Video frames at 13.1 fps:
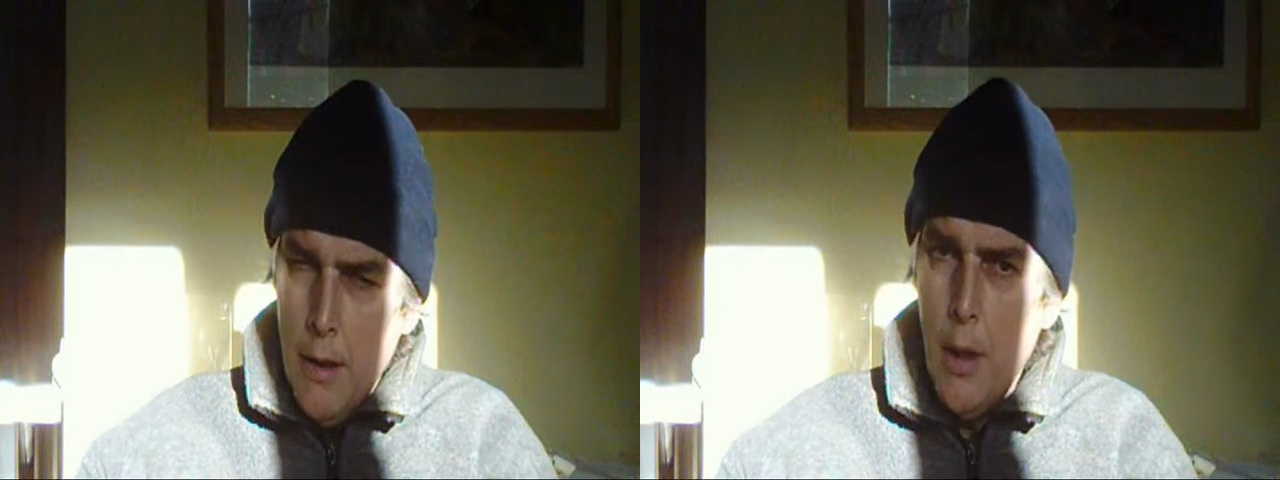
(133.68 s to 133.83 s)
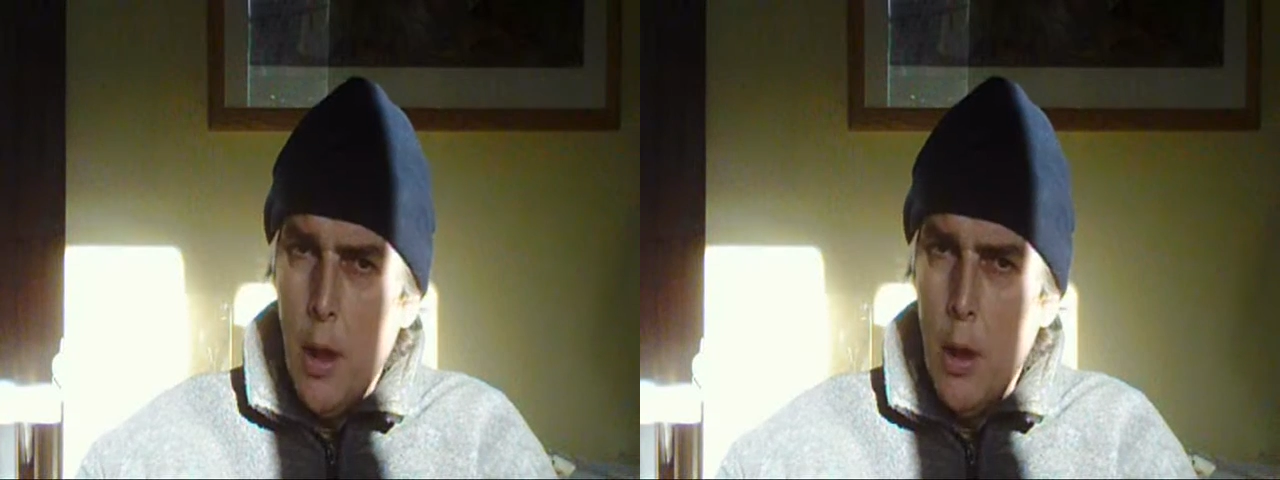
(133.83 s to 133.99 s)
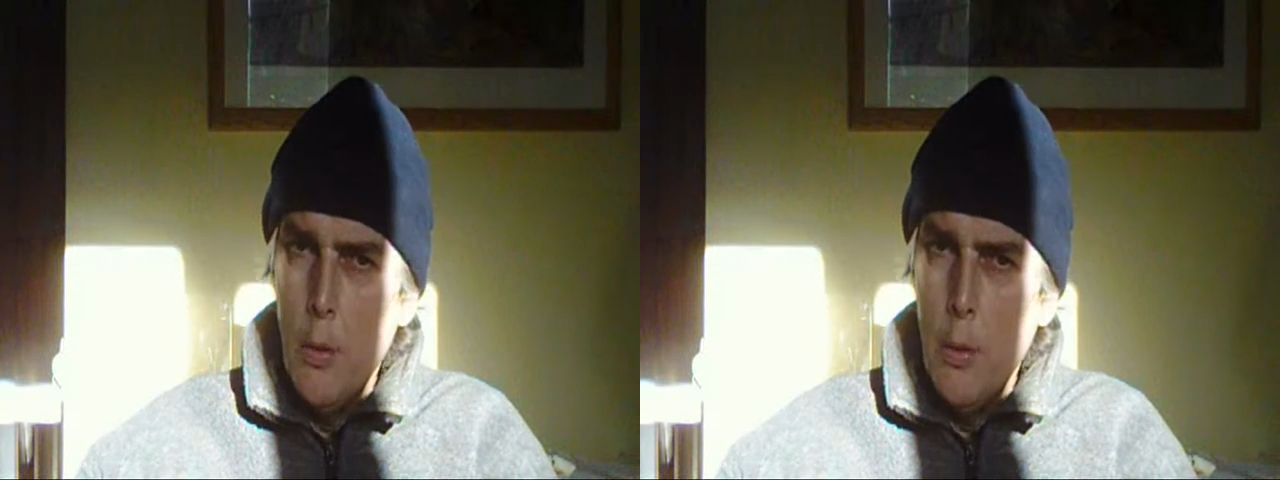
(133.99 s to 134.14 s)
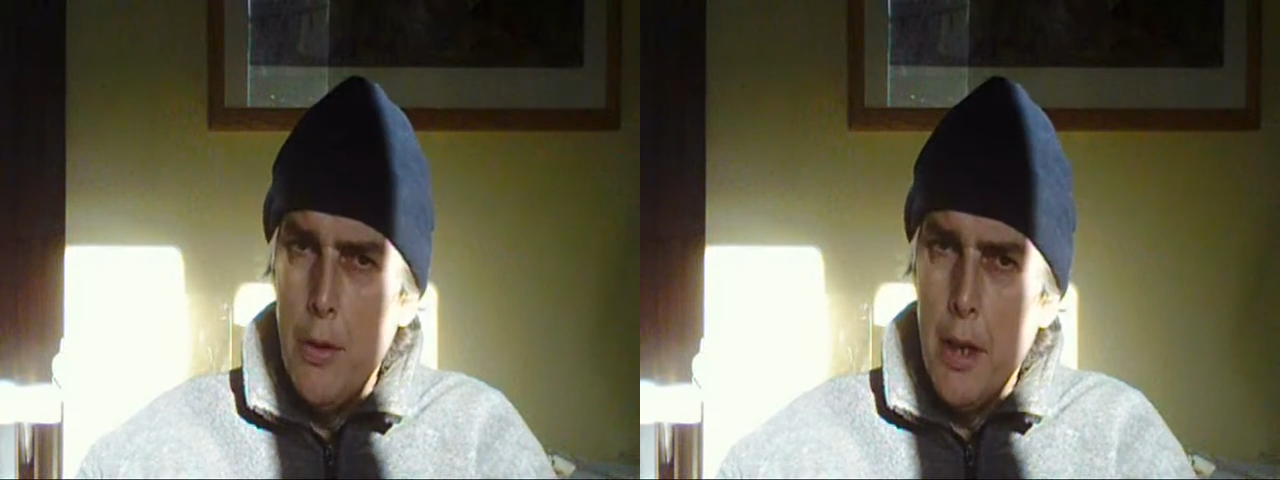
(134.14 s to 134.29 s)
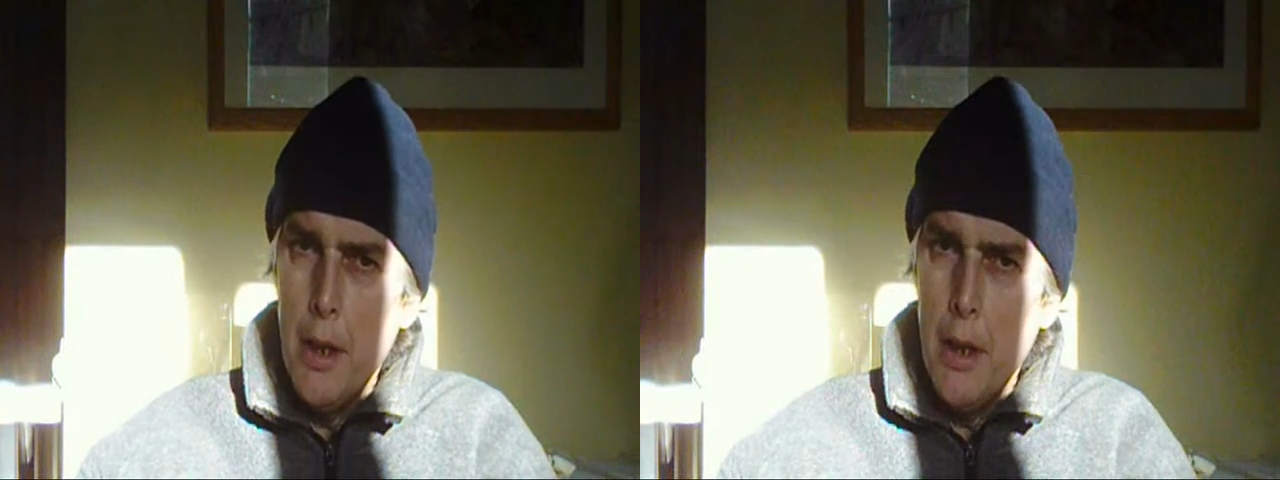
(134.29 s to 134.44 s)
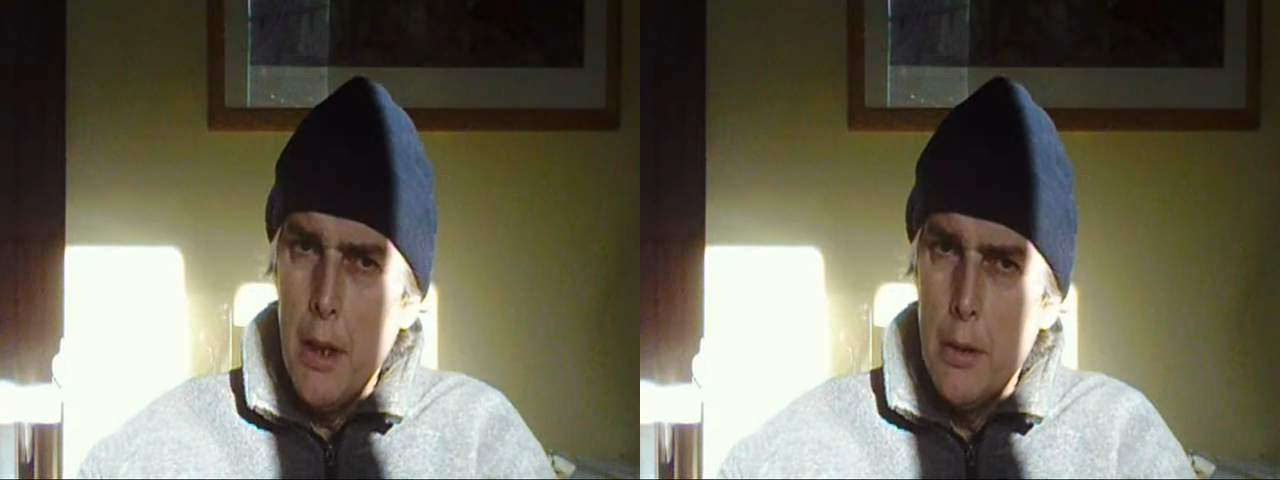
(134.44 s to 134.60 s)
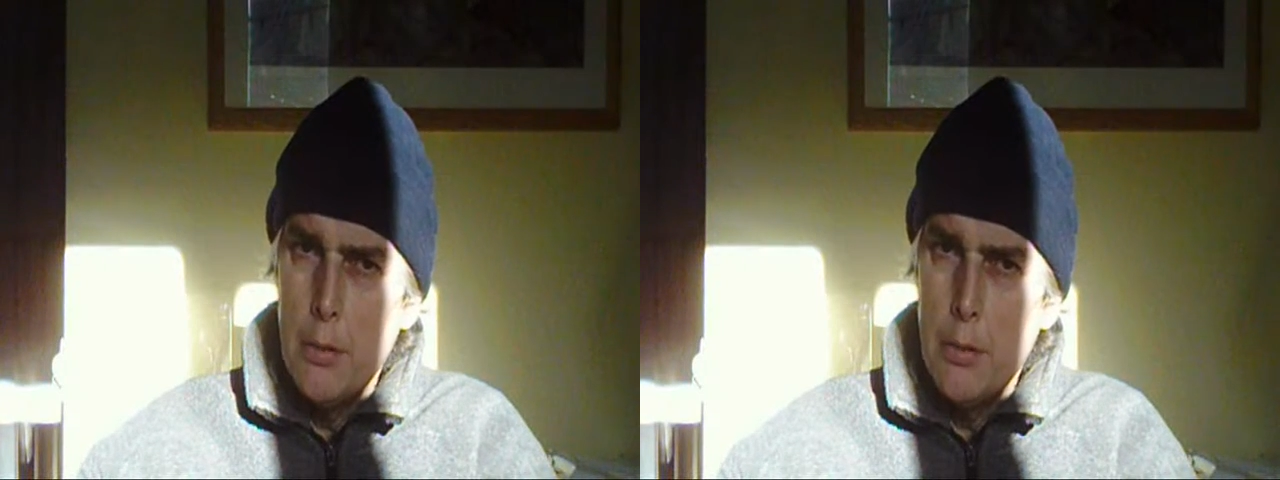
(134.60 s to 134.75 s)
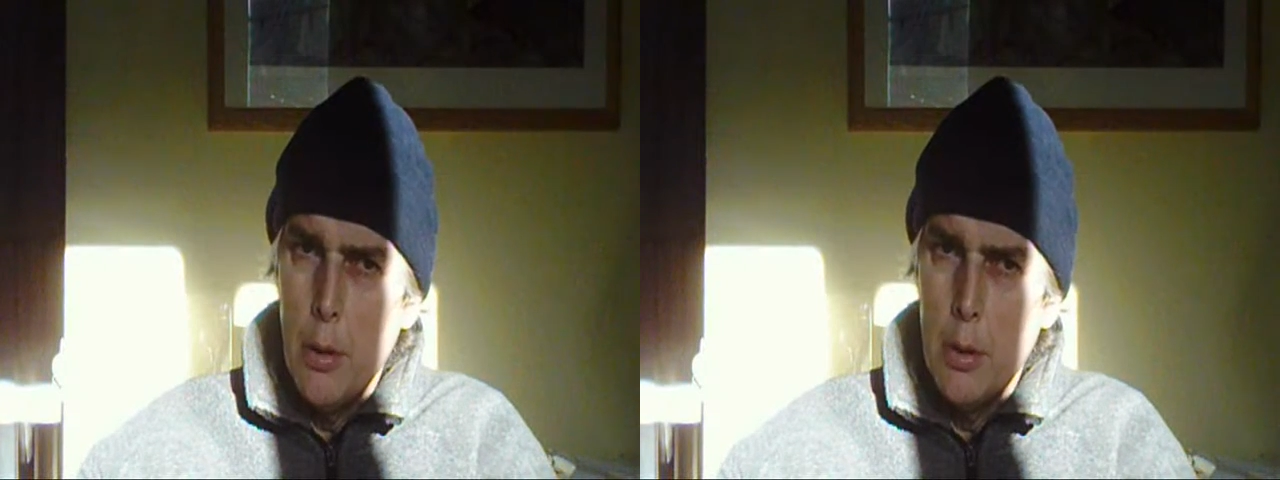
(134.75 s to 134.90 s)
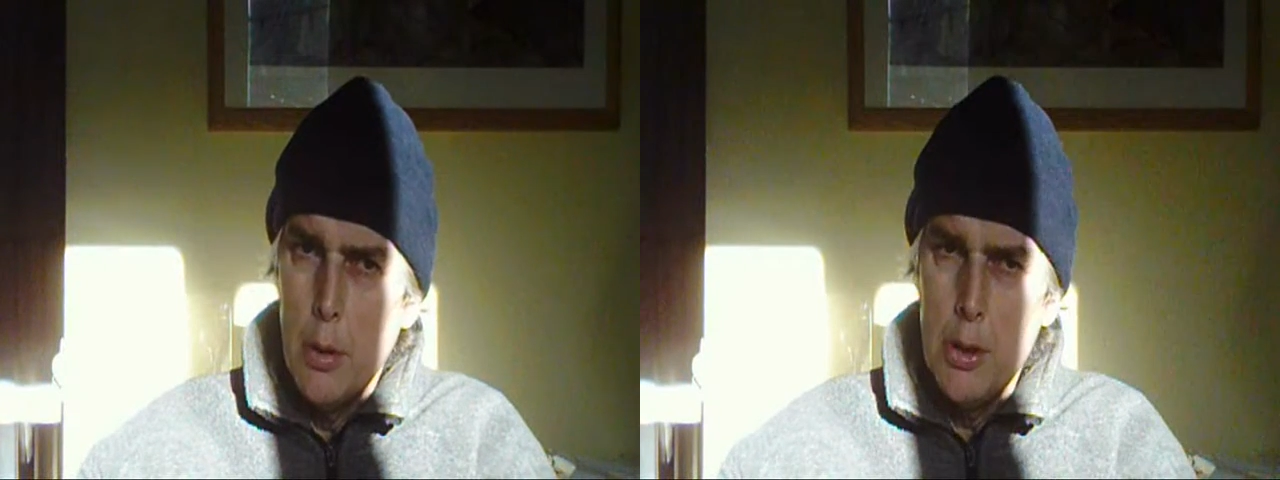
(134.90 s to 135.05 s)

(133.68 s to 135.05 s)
the whole thing goes wrong.